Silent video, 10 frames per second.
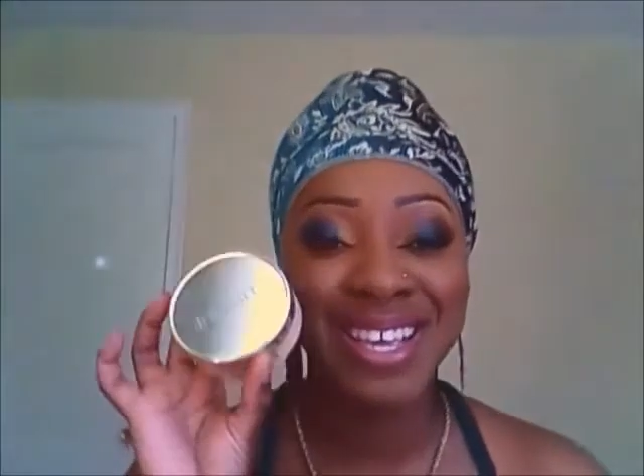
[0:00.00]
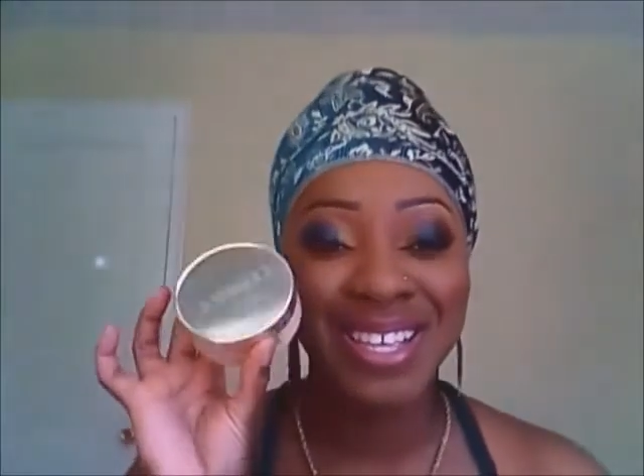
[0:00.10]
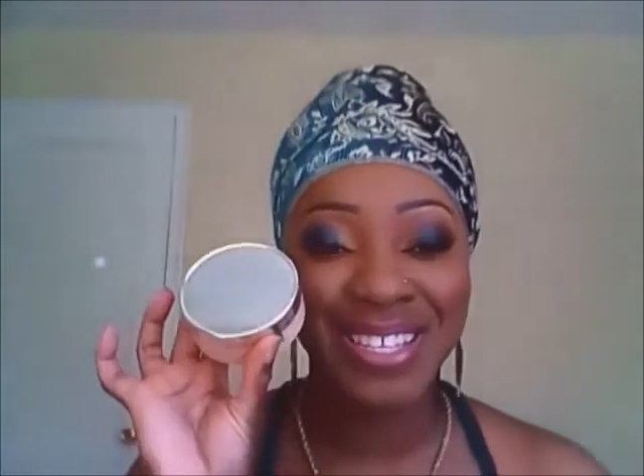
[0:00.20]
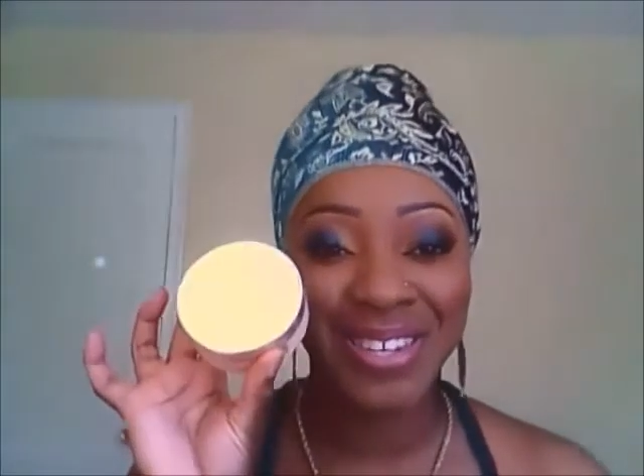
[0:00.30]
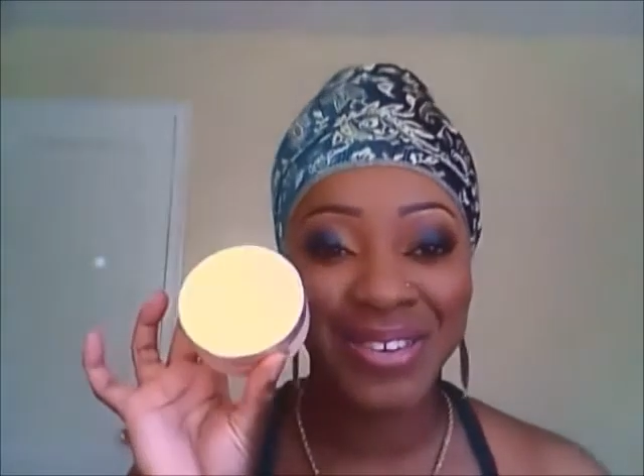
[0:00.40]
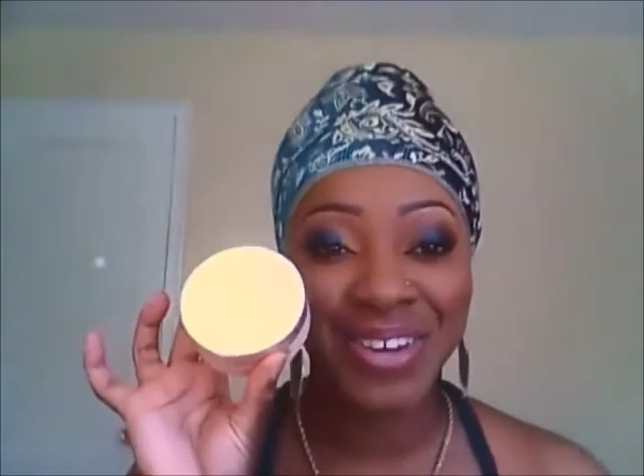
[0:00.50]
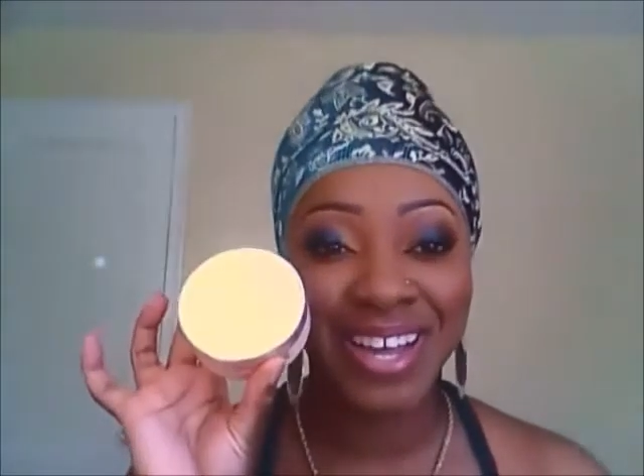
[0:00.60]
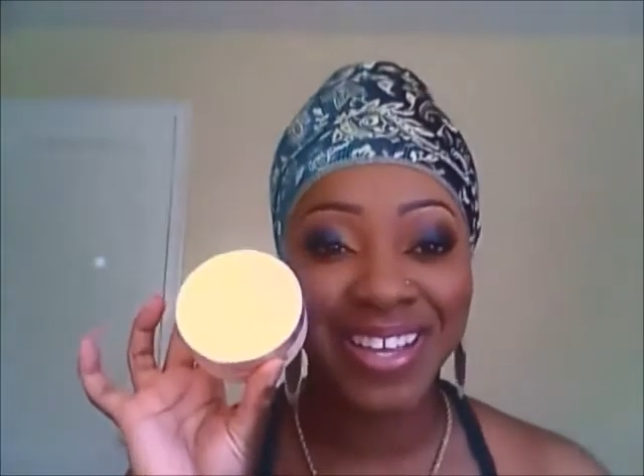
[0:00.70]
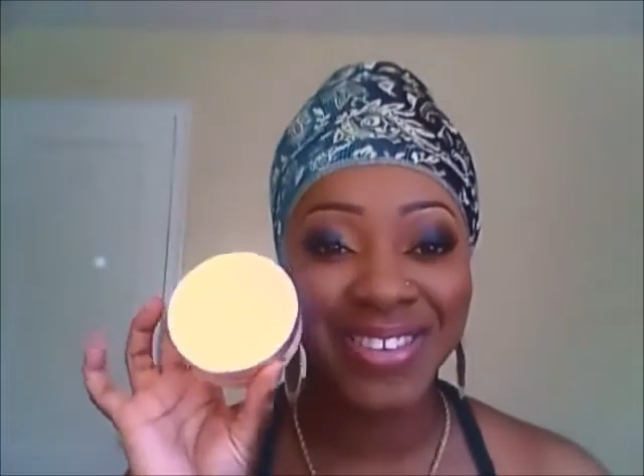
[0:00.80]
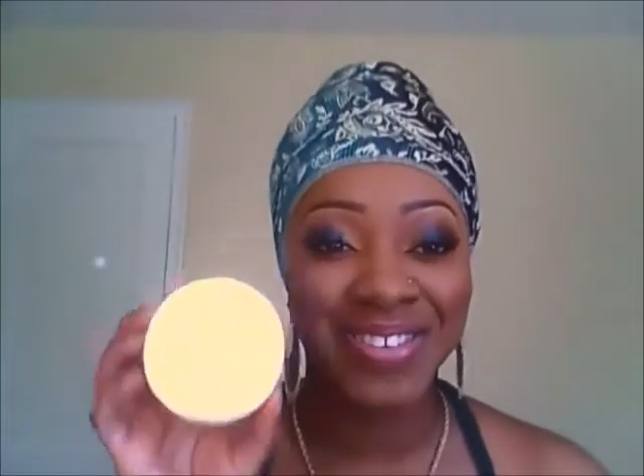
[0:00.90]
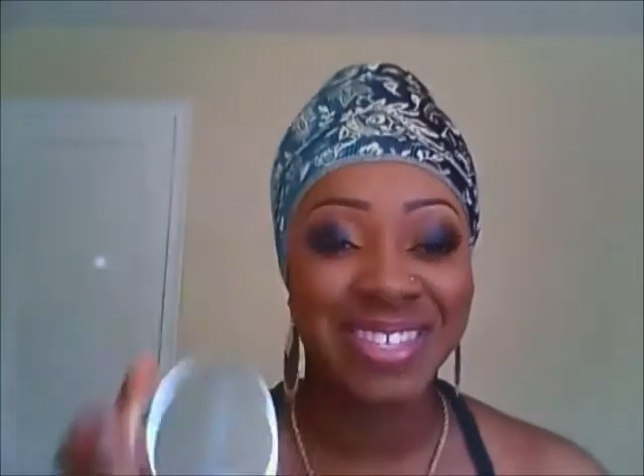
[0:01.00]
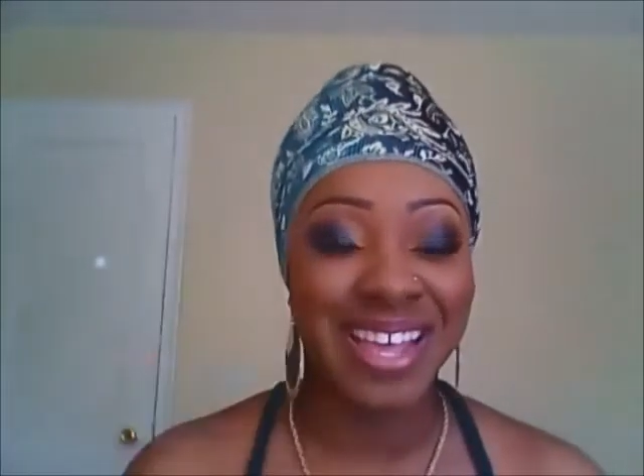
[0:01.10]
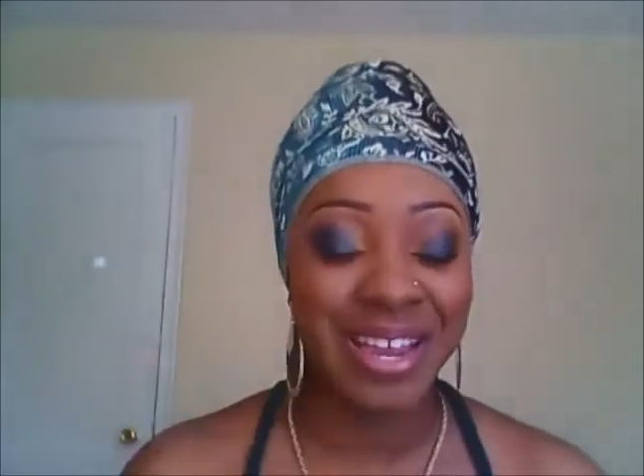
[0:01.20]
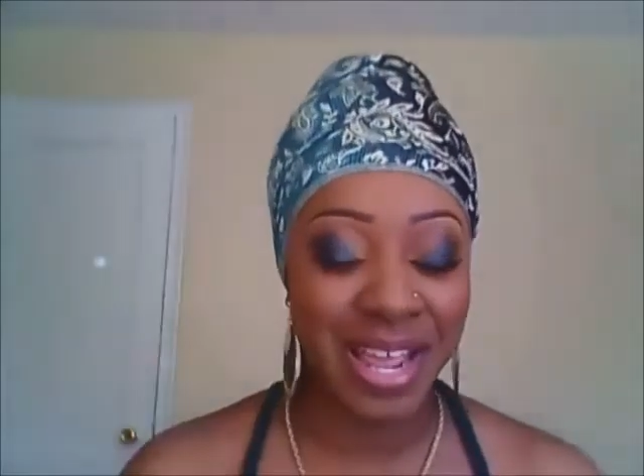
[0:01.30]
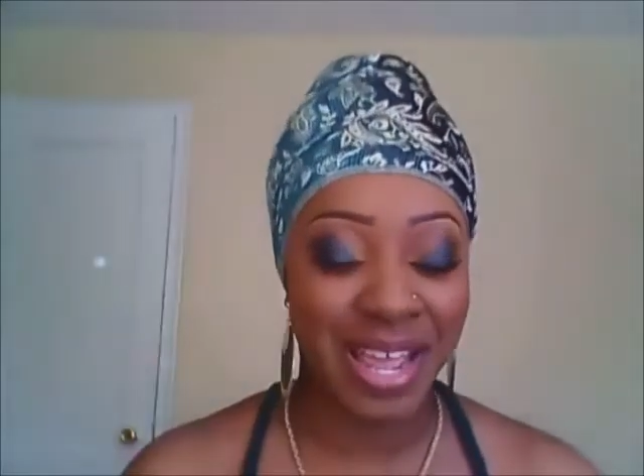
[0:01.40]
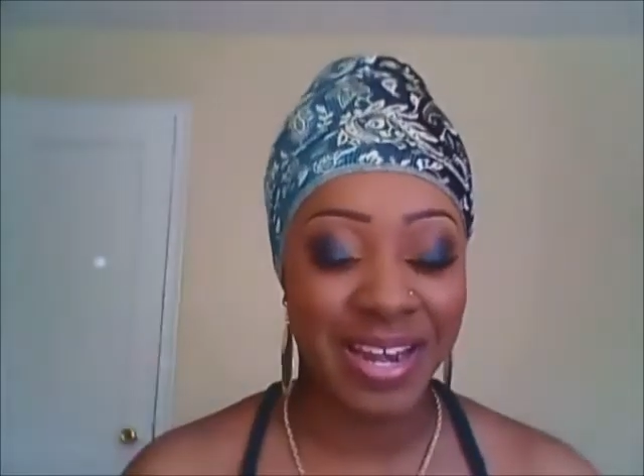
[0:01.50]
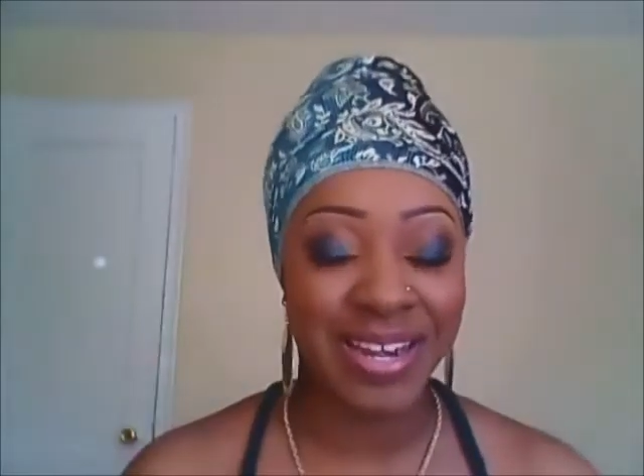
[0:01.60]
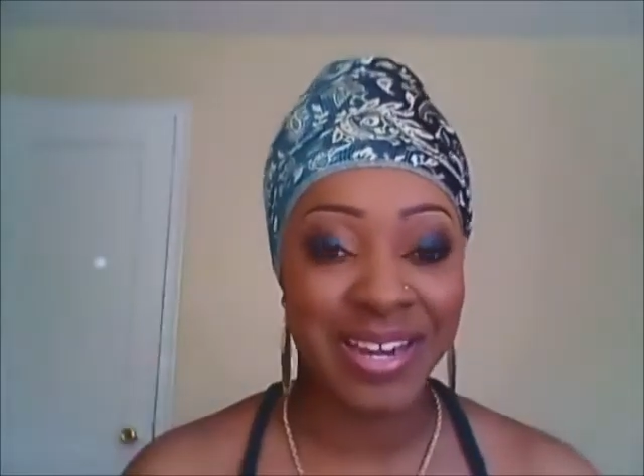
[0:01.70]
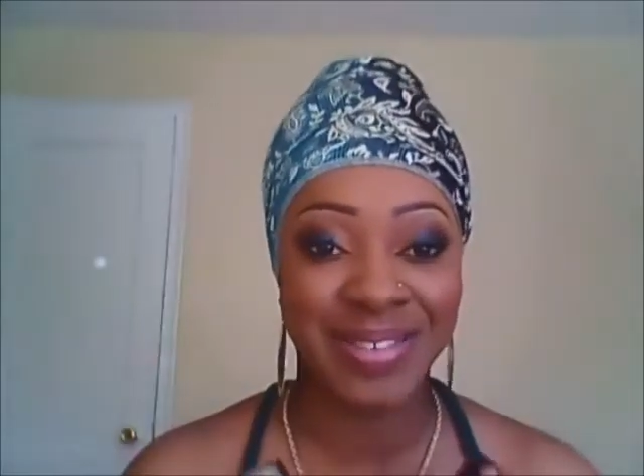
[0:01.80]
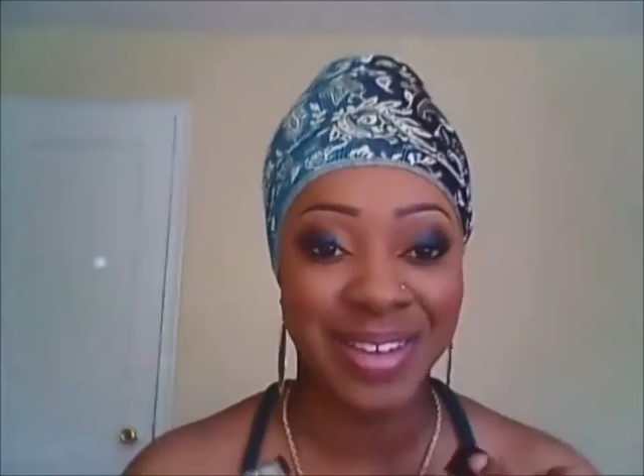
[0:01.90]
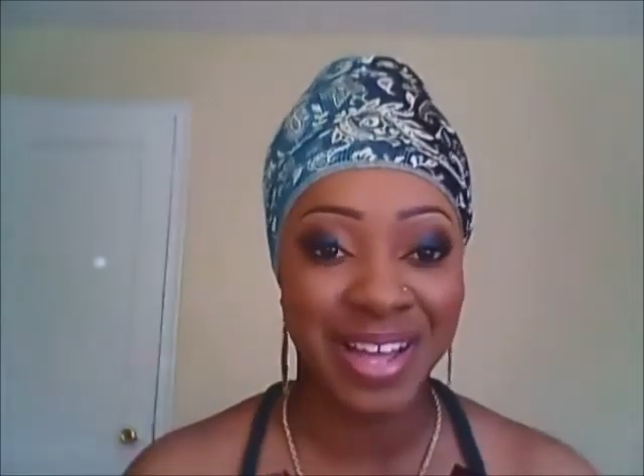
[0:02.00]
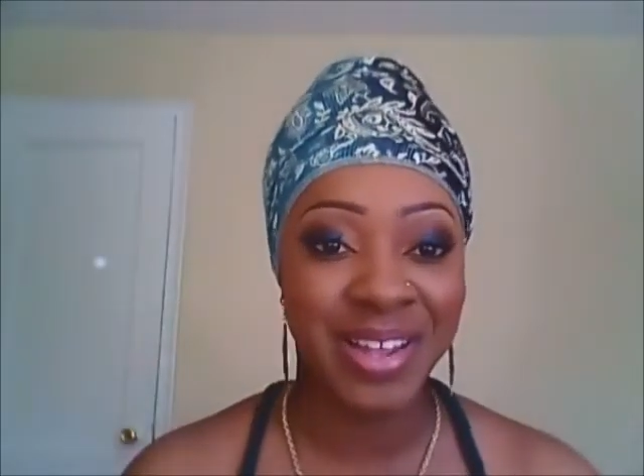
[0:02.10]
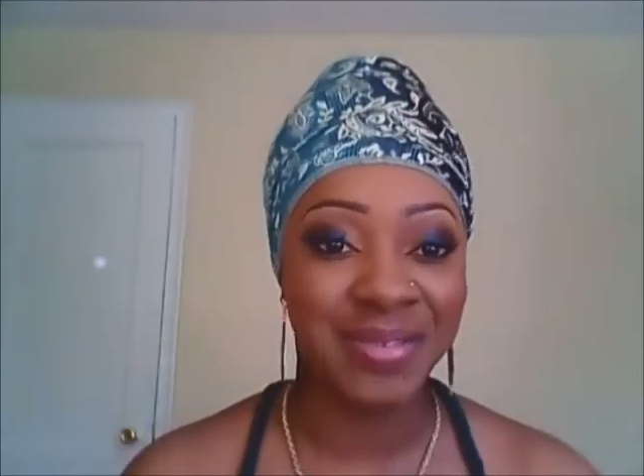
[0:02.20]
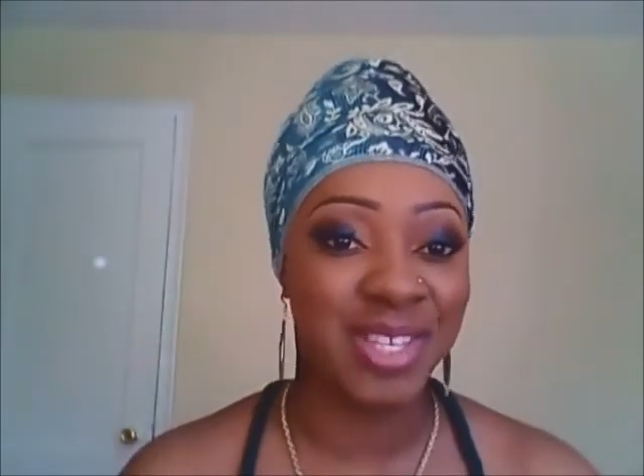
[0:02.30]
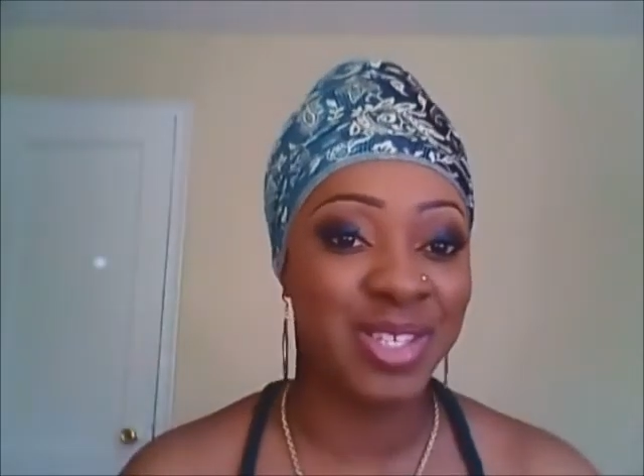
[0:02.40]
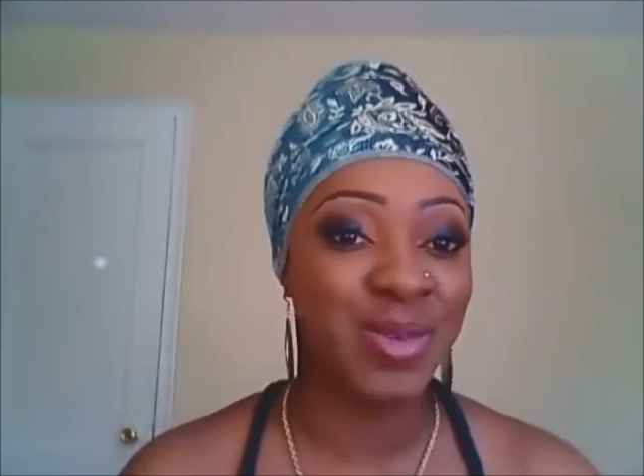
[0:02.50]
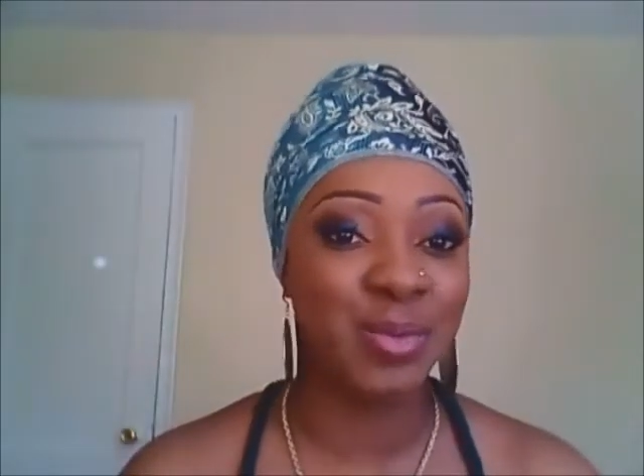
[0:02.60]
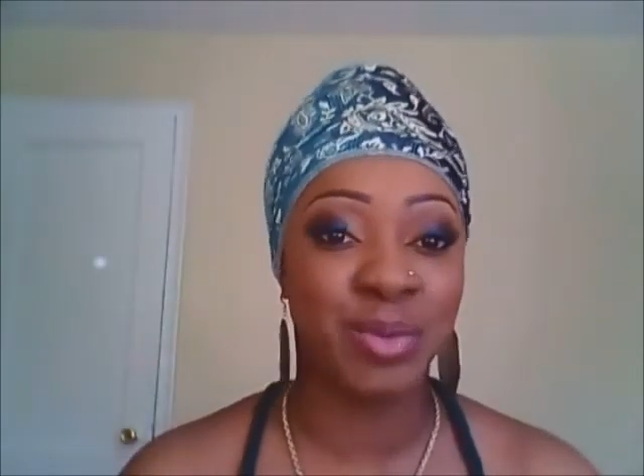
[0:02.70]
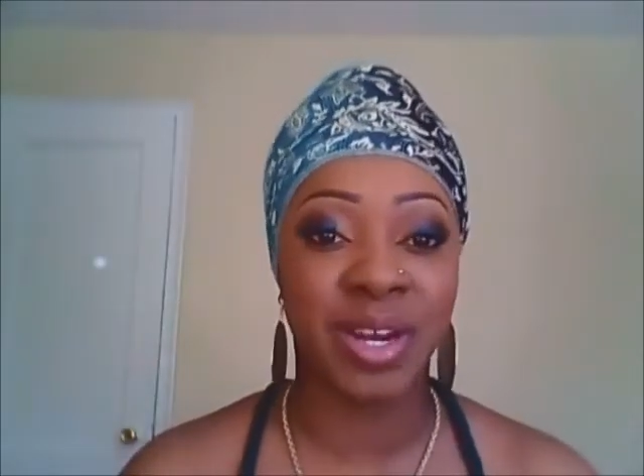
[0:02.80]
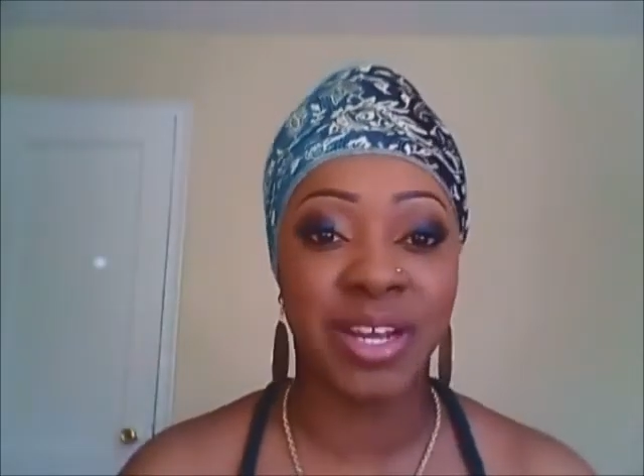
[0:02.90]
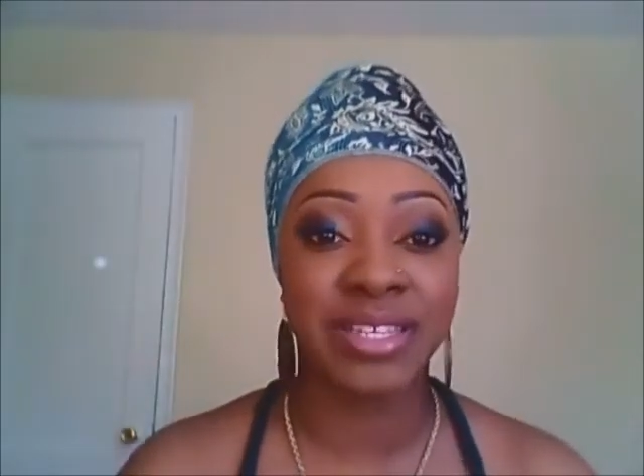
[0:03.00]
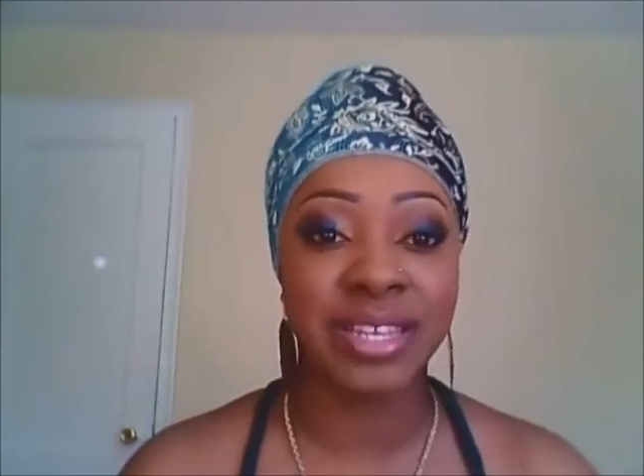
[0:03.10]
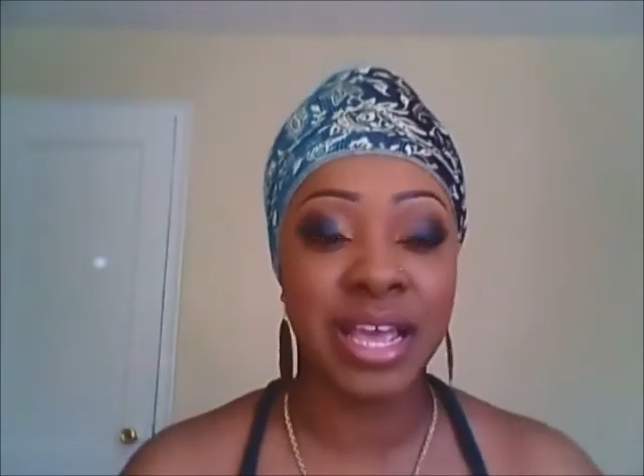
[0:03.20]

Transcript: So I use that, and I love these two products.